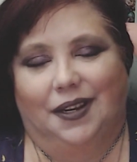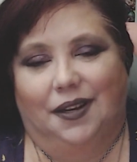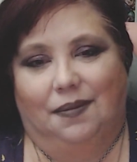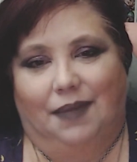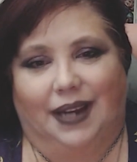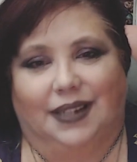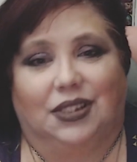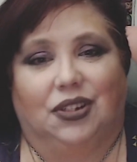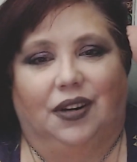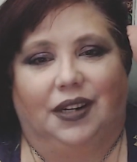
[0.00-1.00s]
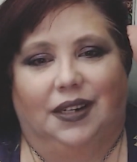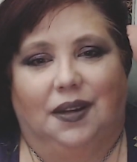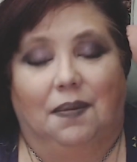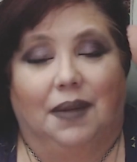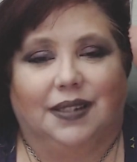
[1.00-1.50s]
MAGA started
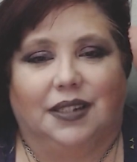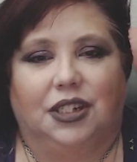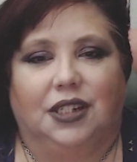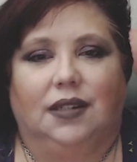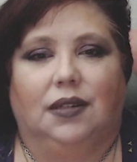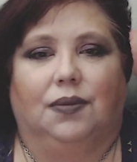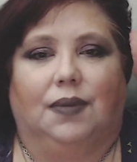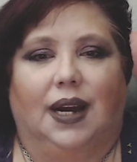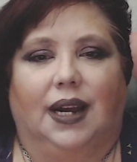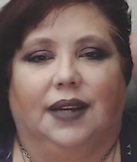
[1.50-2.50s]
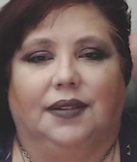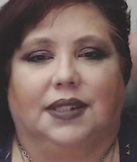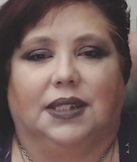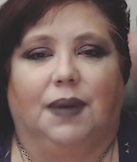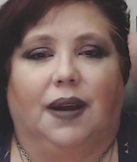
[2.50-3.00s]
messaging the wives,
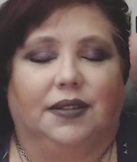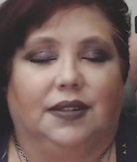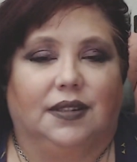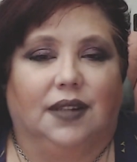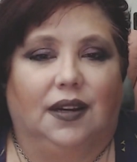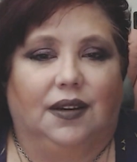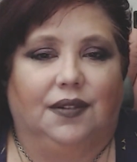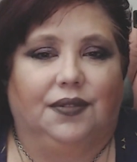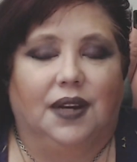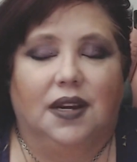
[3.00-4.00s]
the spouses of